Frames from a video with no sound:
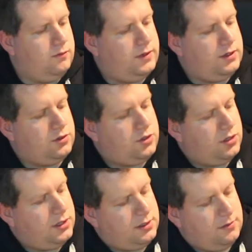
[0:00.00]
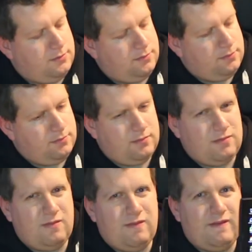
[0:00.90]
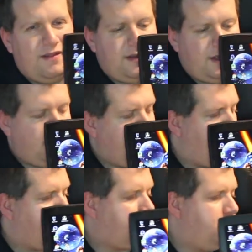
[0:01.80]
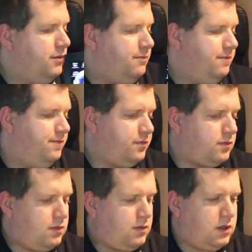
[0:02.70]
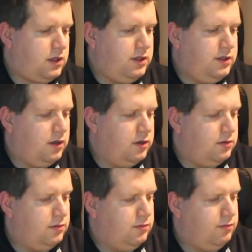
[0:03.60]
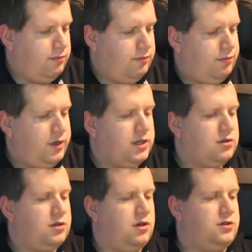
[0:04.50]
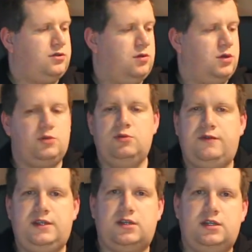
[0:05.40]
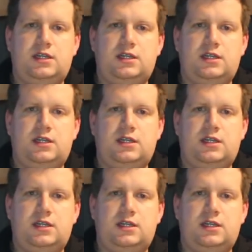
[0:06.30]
when you turn it in any direction. So pretty good also to watch movies on